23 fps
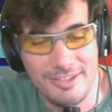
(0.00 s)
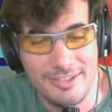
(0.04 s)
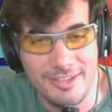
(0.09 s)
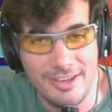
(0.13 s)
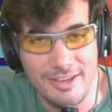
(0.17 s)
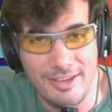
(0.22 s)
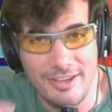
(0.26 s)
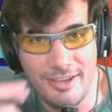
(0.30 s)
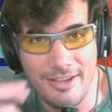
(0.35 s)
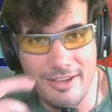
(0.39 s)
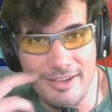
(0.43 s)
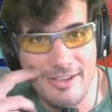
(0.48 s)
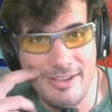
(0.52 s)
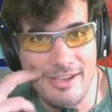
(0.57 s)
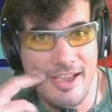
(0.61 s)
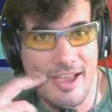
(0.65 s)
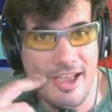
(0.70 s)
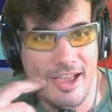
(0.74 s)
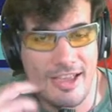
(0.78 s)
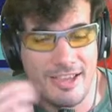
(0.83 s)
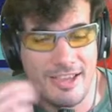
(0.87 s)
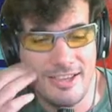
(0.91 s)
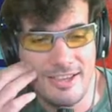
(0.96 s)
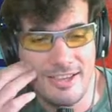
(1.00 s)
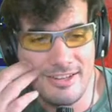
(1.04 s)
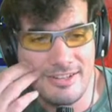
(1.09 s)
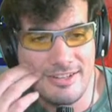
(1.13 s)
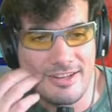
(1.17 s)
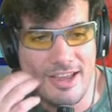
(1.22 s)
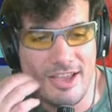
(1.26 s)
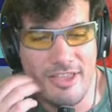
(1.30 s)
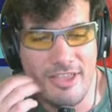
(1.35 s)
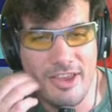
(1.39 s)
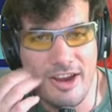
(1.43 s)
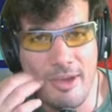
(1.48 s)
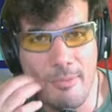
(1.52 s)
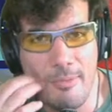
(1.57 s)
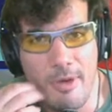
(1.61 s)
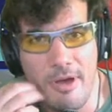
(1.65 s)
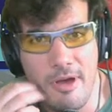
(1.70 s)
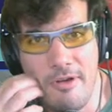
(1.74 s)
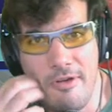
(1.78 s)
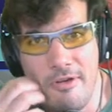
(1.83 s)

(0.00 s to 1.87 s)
now that I'm